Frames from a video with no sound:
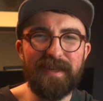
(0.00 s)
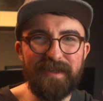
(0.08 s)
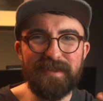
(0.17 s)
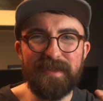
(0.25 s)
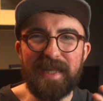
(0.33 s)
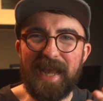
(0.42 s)

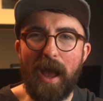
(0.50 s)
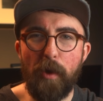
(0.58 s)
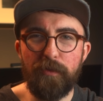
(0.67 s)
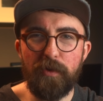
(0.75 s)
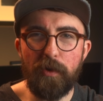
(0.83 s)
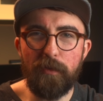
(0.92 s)
is the
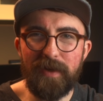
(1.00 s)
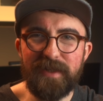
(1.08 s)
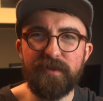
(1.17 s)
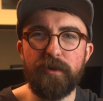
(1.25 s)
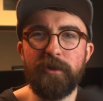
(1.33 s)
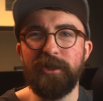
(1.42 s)
Outdoor
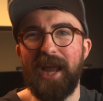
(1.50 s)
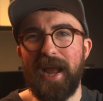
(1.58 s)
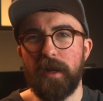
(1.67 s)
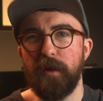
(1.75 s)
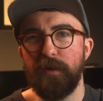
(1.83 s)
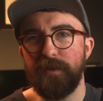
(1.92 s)
Research
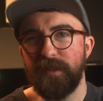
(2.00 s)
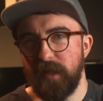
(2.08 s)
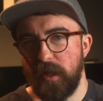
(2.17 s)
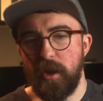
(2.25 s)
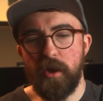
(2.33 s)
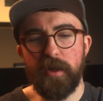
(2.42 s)
Echo
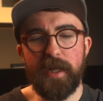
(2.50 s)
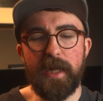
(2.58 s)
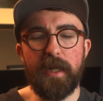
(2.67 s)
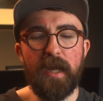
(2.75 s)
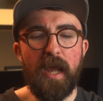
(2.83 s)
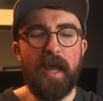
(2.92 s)
Sun
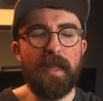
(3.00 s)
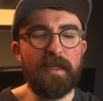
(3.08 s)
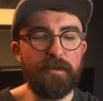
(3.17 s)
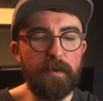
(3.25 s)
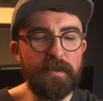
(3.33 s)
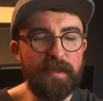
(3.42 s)
Hoodie.
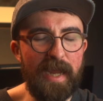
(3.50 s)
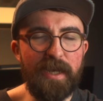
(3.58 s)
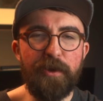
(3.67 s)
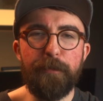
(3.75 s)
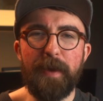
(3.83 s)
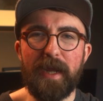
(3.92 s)
This was a
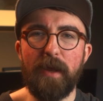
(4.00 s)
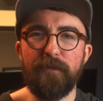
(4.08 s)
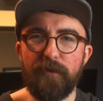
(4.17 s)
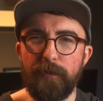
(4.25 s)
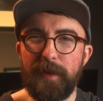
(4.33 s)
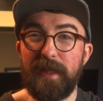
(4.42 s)
new pickup
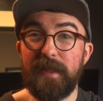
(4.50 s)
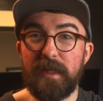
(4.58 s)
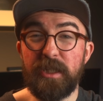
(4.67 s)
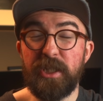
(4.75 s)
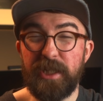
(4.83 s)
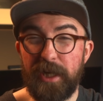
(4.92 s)
for me
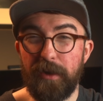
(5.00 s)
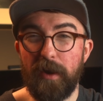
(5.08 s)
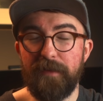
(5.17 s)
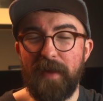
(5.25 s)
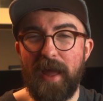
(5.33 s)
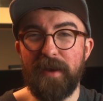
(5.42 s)
this year.
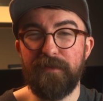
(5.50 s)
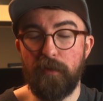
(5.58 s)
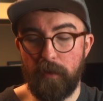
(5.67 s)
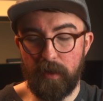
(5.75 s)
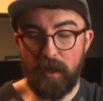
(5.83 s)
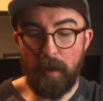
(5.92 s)
I've had it
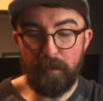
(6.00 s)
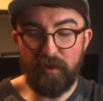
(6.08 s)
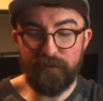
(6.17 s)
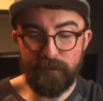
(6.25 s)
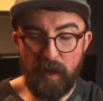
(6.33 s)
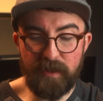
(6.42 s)
for a couple
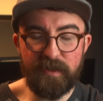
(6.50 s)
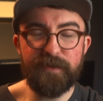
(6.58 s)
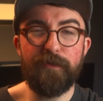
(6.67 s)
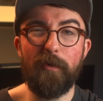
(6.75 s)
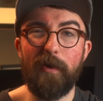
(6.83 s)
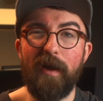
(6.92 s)
of months
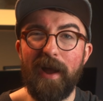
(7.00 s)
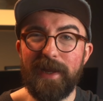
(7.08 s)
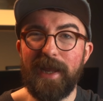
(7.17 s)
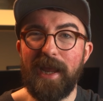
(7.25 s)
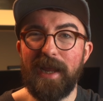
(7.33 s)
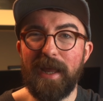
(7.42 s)
for
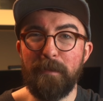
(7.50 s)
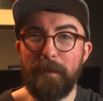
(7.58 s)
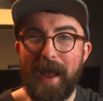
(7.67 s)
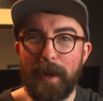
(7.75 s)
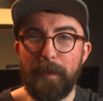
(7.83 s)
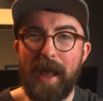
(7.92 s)
hiking and
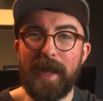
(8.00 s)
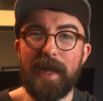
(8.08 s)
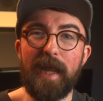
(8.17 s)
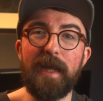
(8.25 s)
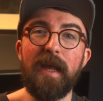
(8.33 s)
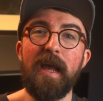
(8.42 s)

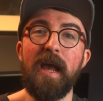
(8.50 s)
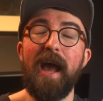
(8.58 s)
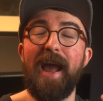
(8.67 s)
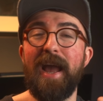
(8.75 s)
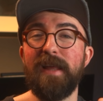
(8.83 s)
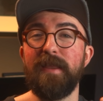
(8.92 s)
backpacking.
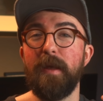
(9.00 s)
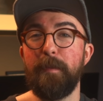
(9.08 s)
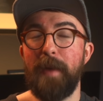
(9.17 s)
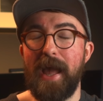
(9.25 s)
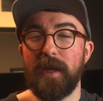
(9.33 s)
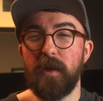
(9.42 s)
I had the
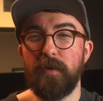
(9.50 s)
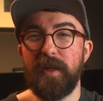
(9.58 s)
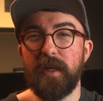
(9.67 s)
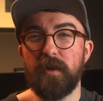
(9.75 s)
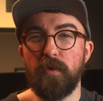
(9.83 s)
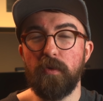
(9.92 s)

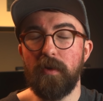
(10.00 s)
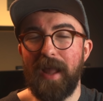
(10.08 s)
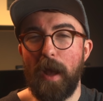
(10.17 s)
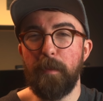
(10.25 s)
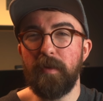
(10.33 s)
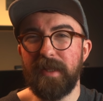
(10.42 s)
Patagonia Cool
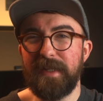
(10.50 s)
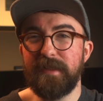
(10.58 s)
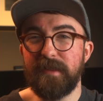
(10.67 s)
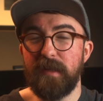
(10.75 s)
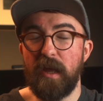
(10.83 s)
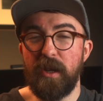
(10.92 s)
Capilene
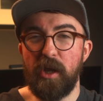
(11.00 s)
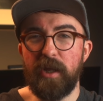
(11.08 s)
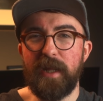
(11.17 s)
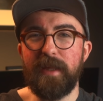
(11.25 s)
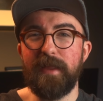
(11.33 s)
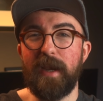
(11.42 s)
Sun
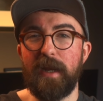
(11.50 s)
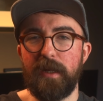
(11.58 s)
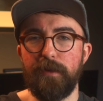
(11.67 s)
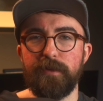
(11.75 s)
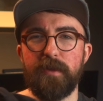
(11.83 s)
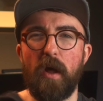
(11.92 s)
Hoodie that I
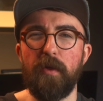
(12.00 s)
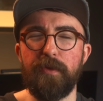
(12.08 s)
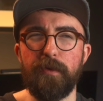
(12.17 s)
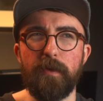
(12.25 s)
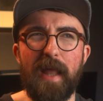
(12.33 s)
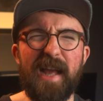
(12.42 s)
used all
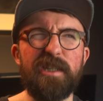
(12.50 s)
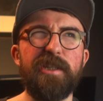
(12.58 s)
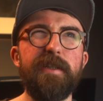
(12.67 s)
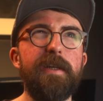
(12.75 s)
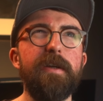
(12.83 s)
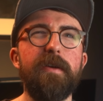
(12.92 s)
through last
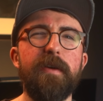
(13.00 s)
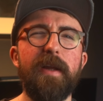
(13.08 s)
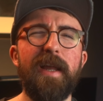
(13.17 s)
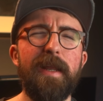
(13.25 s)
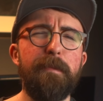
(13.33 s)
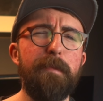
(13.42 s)
year
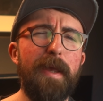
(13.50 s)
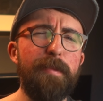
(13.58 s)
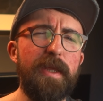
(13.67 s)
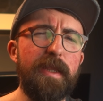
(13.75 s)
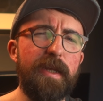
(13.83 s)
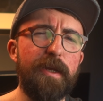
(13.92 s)
and
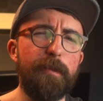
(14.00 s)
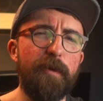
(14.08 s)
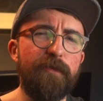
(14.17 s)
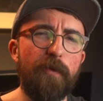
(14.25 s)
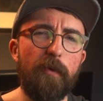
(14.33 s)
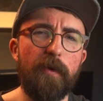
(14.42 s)
maybe the year
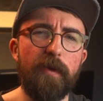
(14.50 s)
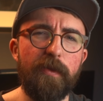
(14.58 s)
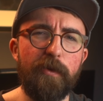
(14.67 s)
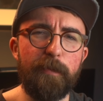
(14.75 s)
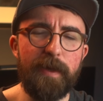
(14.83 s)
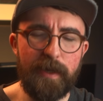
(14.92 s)
before a
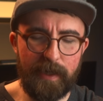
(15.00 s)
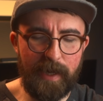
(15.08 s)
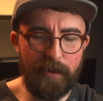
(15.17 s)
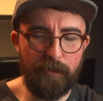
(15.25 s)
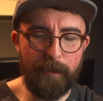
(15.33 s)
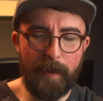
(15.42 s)
little bit. I
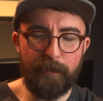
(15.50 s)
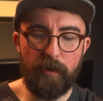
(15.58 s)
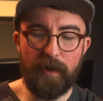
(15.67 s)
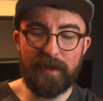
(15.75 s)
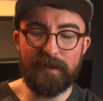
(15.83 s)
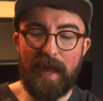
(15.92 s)
can't
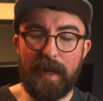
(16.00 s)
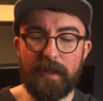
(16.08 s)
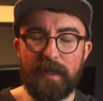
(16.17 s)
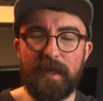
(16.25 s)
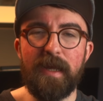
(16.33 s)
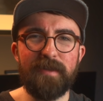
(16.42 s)
remember
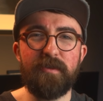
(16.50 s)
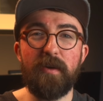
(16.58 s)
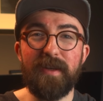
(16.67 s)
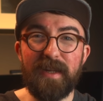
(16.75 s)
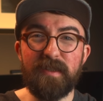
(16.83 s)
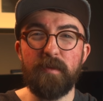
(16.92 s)
exactly. I
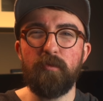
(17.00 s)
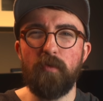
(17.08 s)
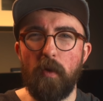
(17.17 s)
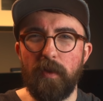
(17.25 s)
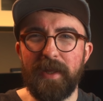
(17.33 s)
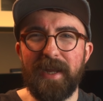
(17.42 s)
started to get some
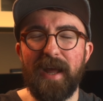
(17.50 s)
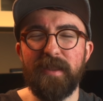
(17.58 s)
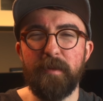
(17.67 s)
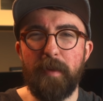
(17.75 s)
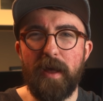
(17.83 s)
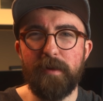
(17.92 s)
rolling on
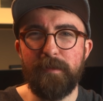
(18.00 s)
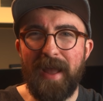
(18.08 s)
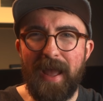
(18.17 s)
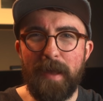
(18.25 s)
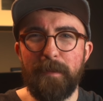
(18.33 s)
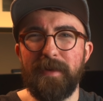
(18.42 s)
the bottom
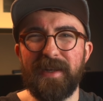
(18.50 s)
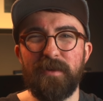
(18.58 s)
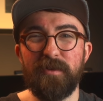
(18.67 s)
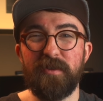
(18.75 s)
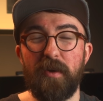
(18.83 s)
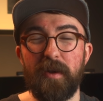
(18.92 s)
hem and it
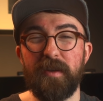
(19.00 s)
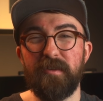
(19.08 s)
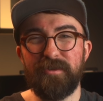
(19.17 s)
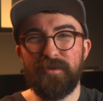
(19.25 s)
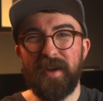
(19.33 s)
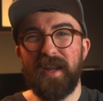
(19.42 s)
was starting to
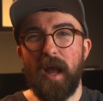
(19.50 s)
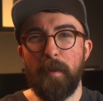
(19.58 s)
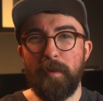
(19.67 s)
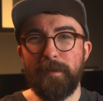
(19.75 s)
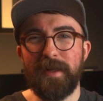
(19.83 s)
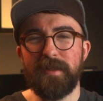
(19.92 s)
shrink
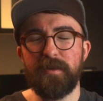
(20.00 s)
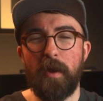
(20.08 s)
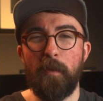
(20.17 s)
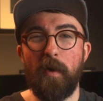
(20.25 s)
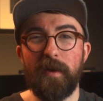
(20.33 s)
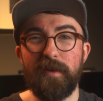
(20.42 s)
up a bit, so I
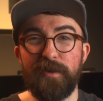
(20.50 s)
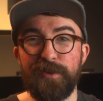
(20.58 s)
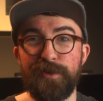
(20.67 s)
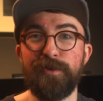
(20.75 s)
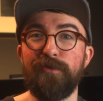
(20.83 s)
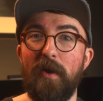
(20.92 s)
wanted
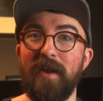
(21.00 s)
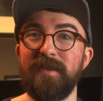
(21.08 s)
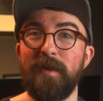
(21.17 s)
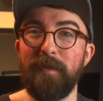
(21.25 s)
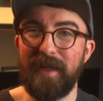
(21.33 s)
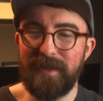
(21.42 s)
to try
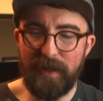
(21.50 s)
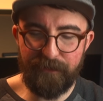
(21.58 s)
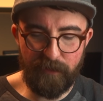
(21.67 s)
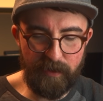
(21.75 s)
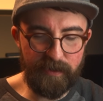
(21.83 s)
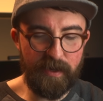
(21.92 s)
something
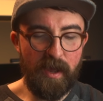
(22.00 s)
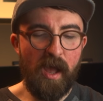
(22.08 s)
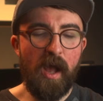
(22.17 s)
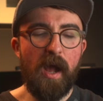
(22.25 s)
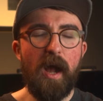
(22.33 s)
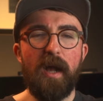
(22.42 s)
different.
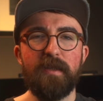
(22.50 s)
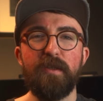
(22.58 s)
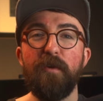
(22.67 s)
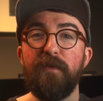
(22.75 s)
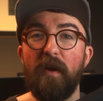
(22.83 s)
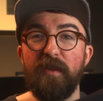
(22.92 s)
Uh,
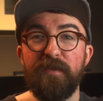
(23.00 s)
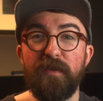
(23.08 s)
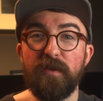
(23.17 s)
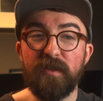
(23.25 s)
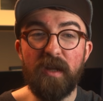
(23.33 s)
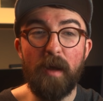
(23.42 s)
so far, the
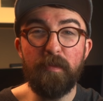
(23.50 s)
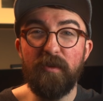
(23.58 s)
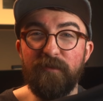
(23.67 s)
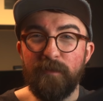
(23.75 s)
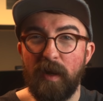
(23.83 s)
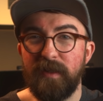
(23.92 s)
first couple
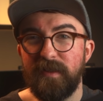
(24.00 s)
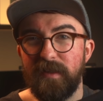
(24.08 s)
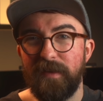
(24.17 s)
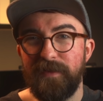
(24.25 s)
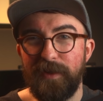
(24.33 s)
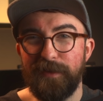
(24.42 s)
of months
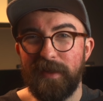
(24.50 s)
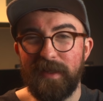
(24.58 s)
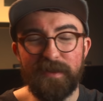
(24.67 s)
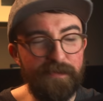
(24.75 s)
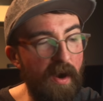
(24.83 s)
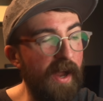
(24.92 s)
of using
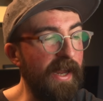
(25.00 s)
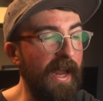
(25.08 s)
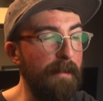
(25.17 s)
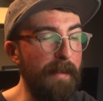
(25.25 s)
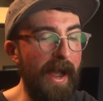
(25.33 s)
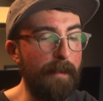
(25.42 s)
this for
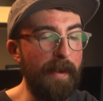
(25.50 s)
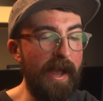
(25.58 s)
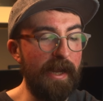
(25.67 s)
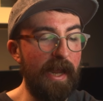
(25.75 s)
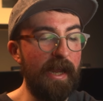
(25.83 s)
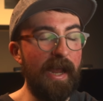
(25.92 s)
hiking and
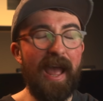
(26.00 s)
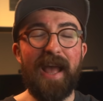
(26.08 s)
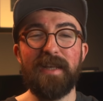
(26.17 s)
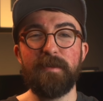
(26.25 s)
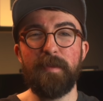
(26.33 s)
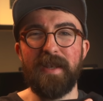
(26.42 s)
backpacking
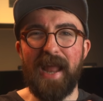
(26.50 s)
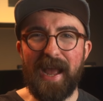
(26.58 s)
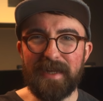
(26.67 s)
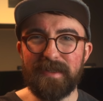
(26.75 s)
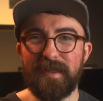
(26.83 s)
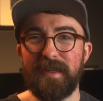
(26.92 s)
has been
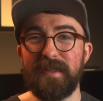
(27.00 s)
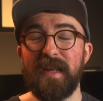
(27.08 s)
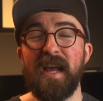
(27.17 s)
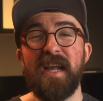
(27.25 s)
excellent.